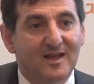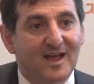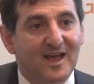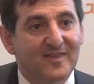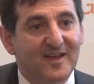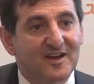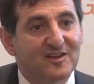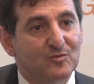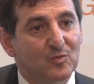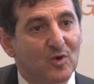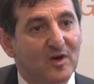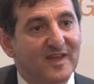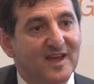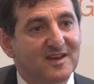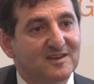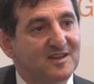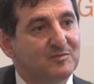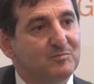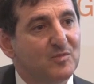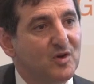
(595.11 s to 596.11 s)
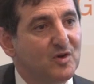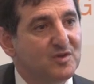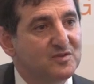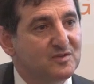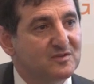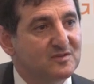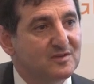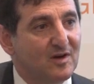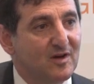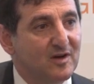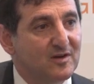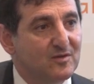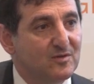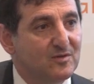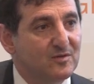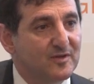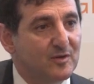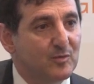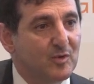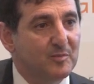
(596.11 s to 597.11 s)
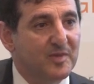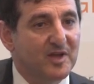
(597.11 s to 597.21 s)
And that is why that demerger cycle that we're